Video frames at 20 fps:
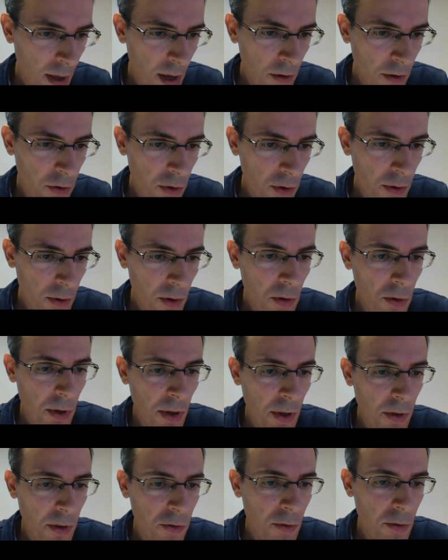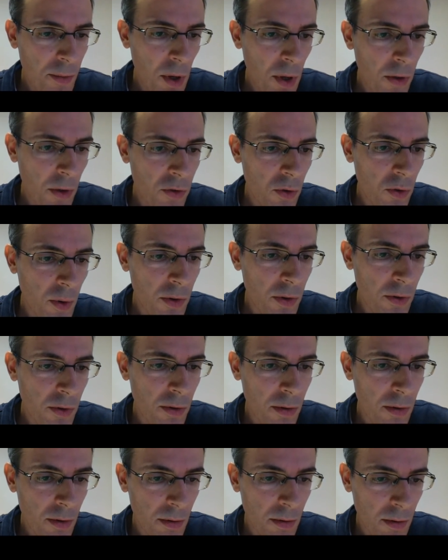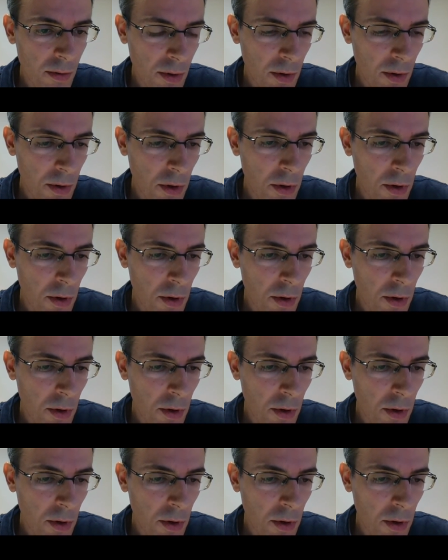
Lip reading: And you may also you